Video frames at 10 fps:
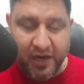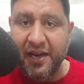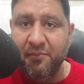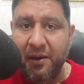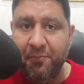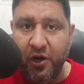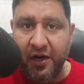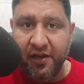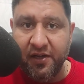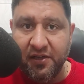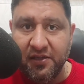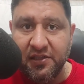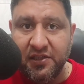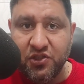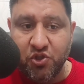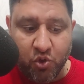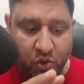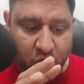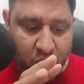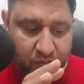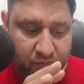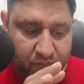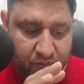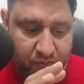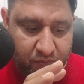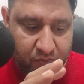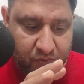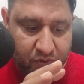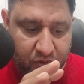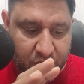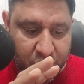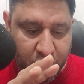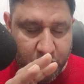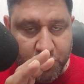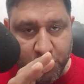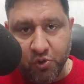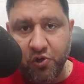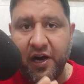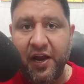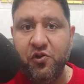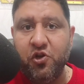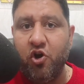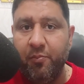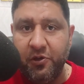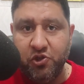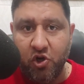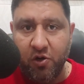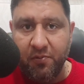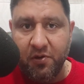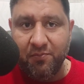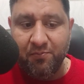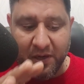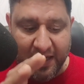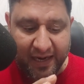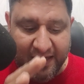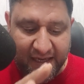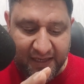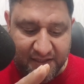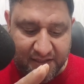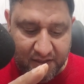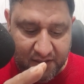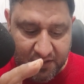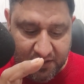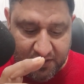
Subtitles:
You're getting my point. So you try for the government job, but at least